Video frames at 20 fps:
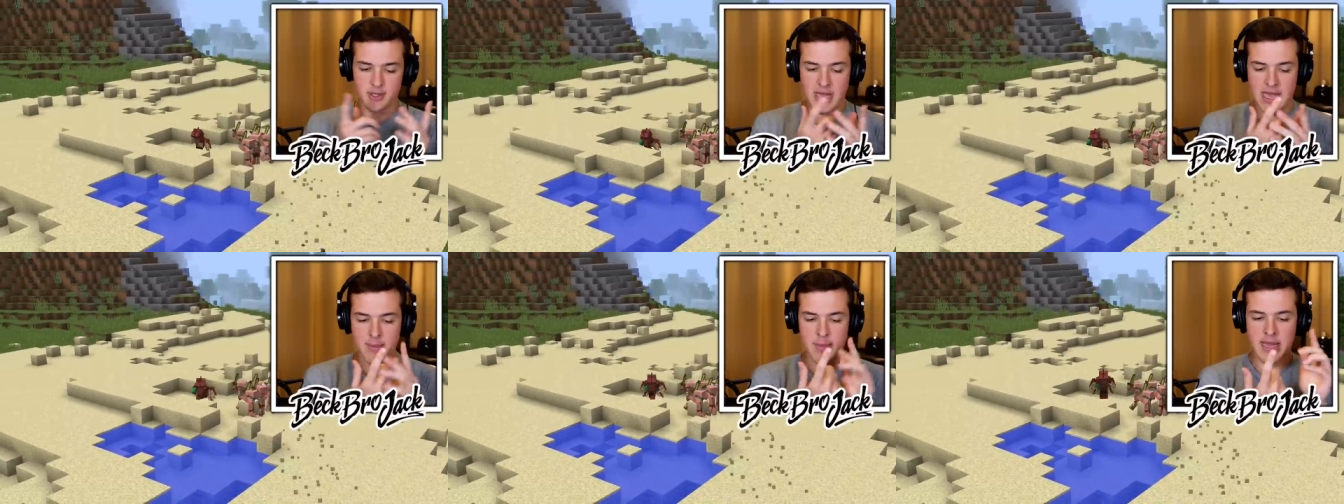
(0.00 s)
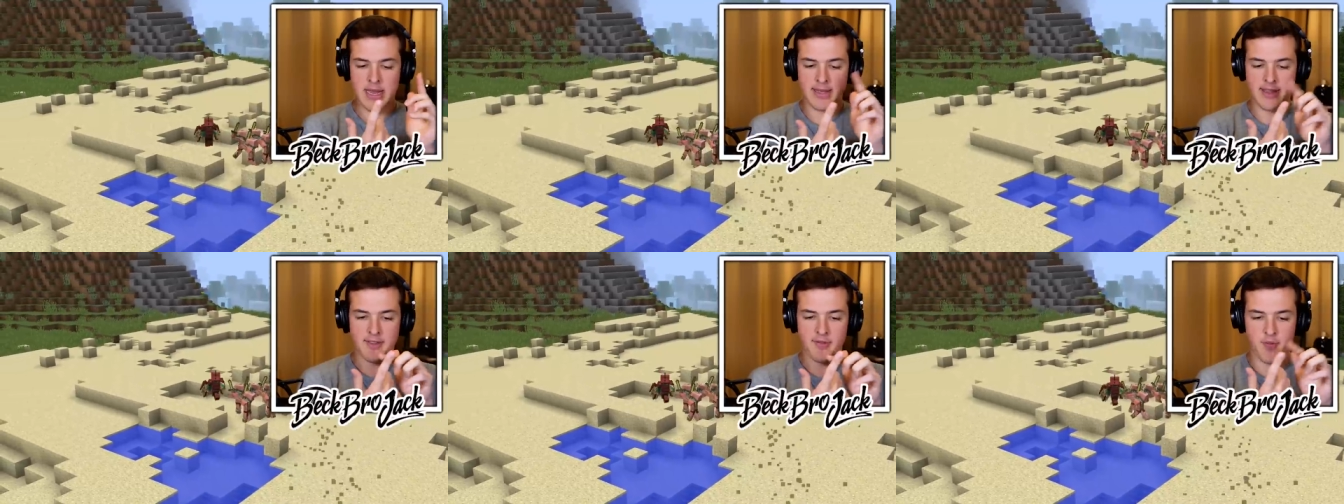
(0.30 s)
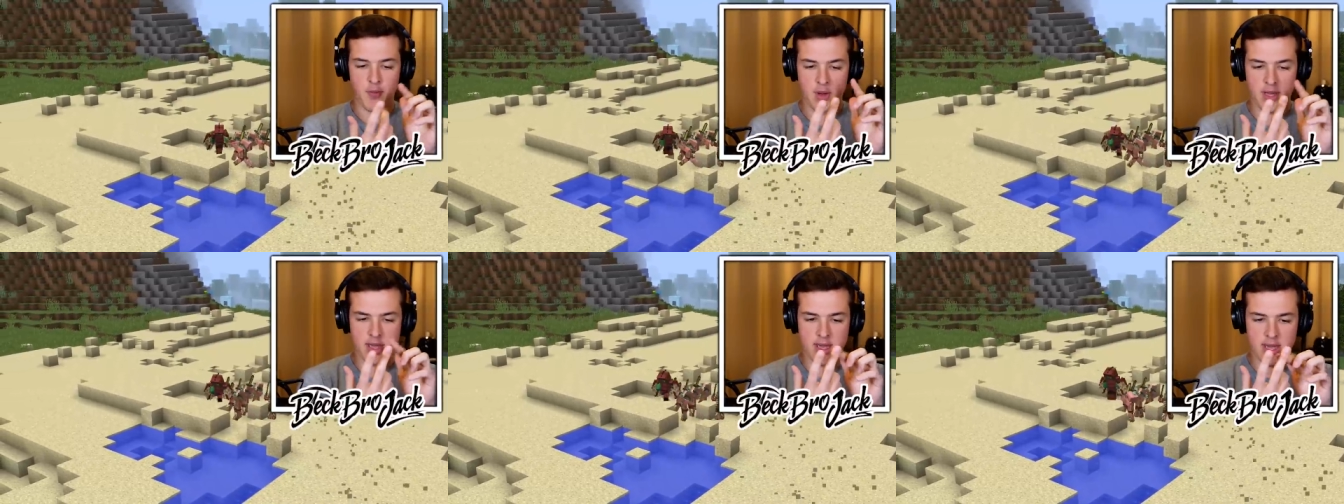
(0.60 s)
So that means
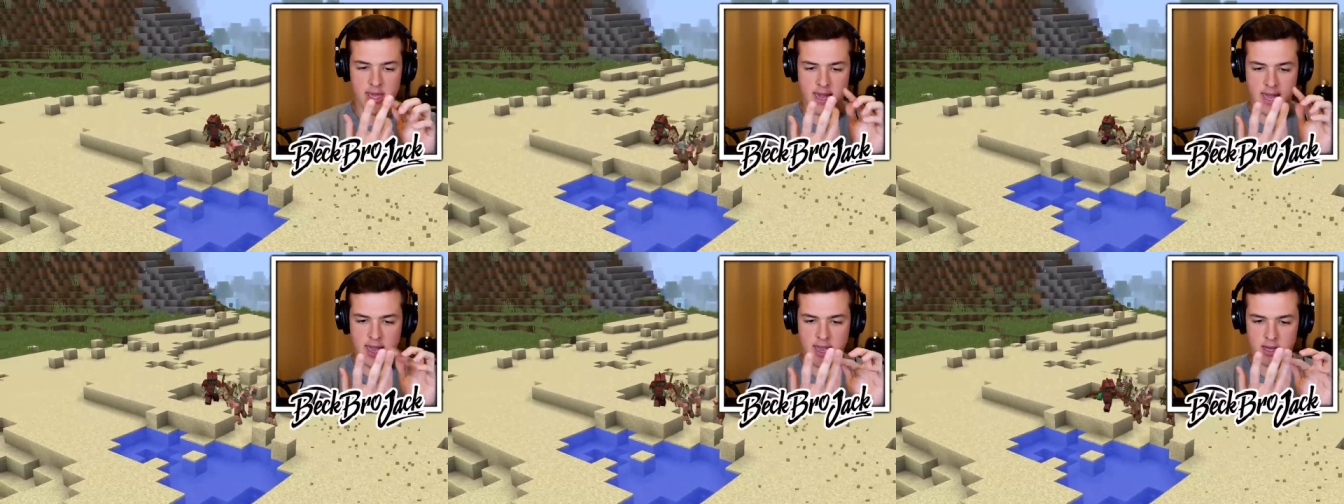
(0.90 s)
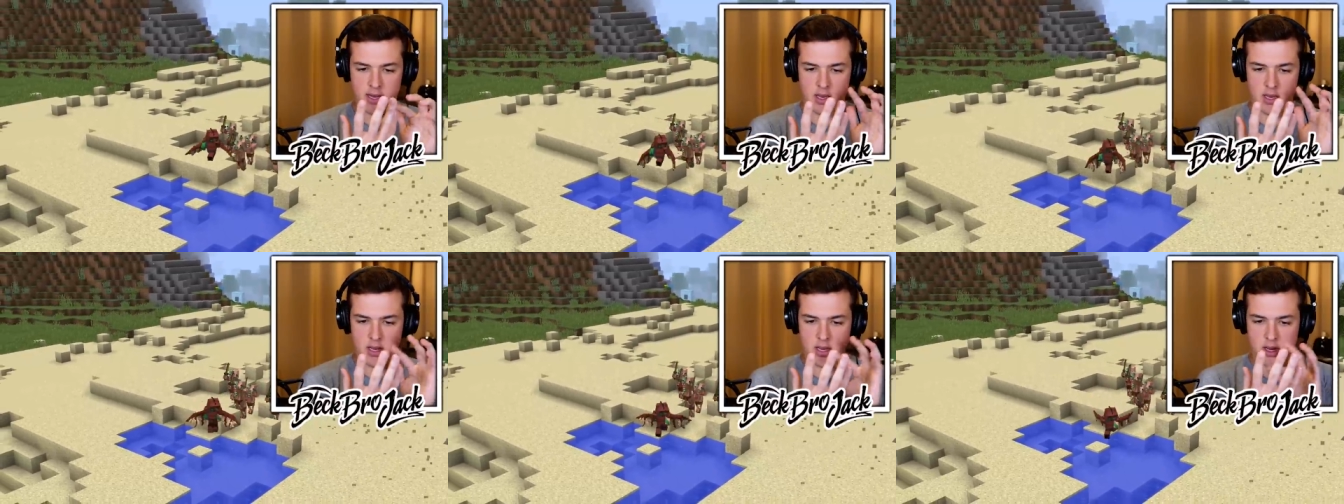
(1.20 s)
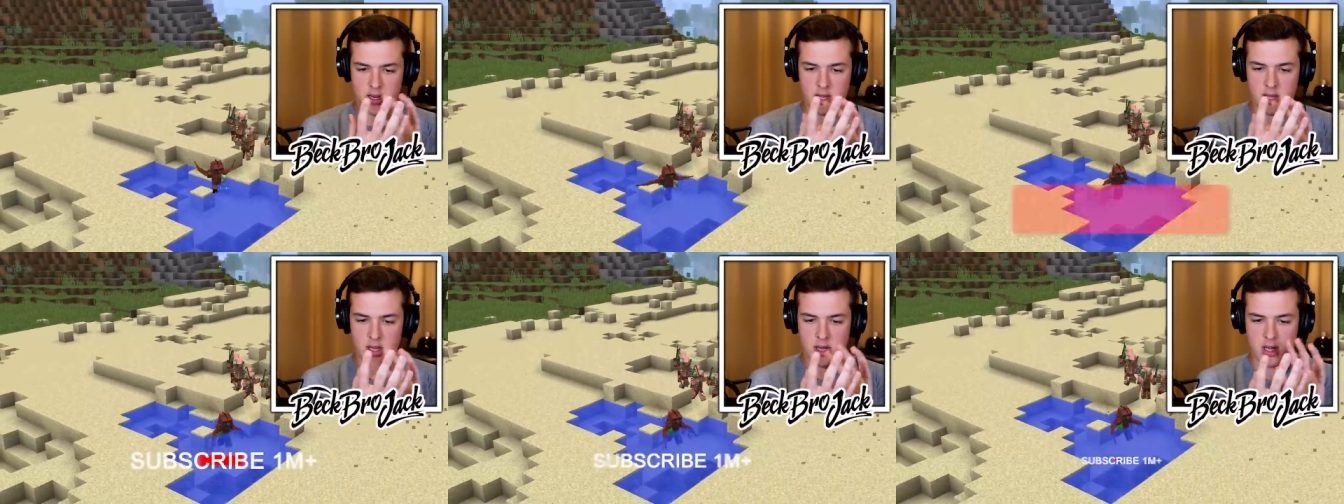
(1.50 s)
if we get,
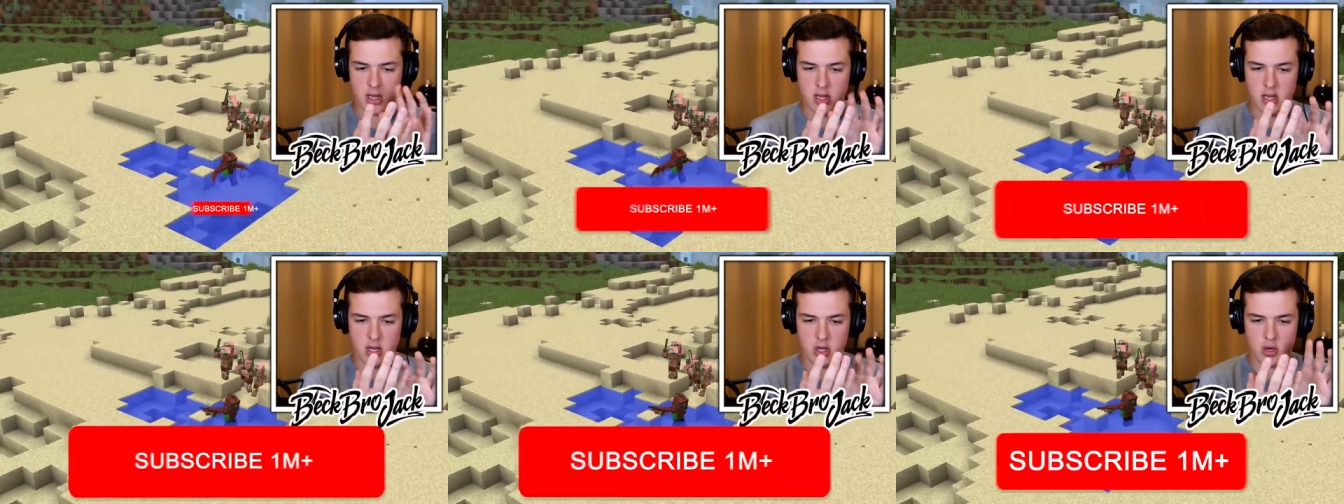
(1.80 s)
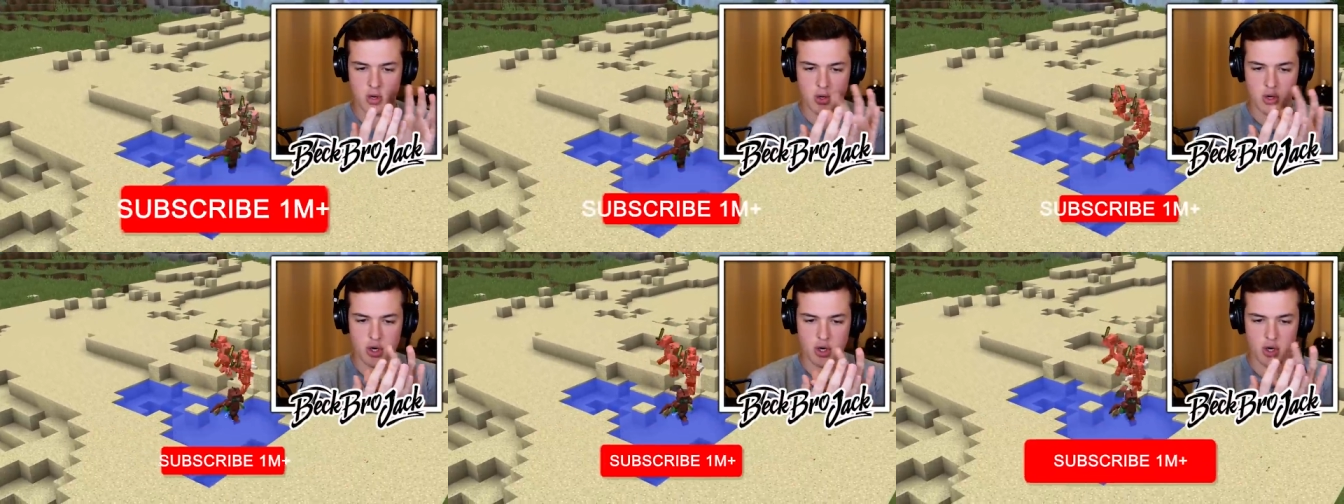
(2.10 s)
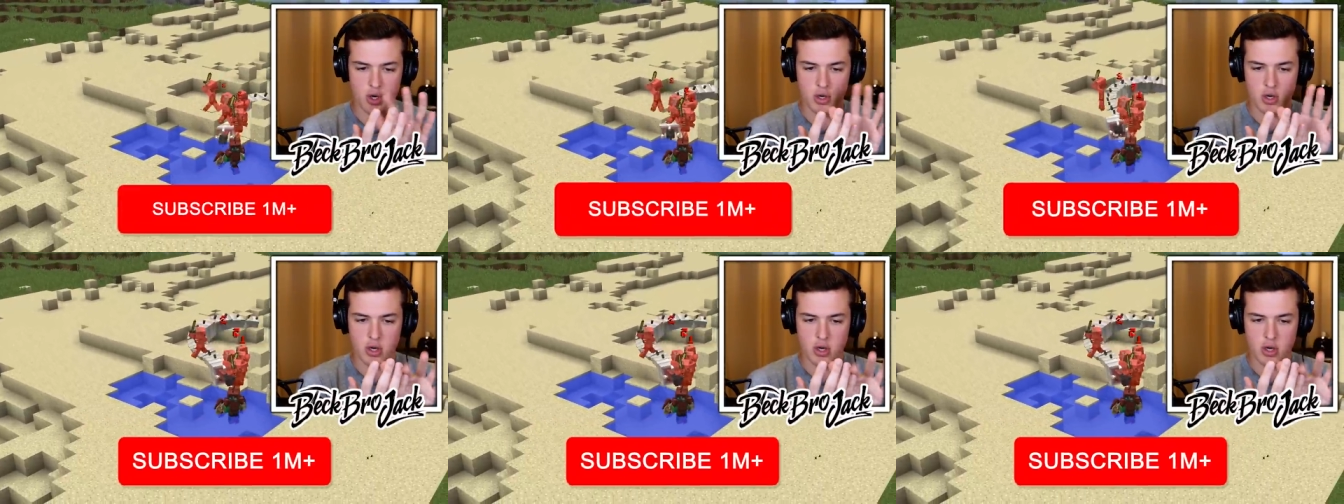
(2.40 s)
uh, do, do,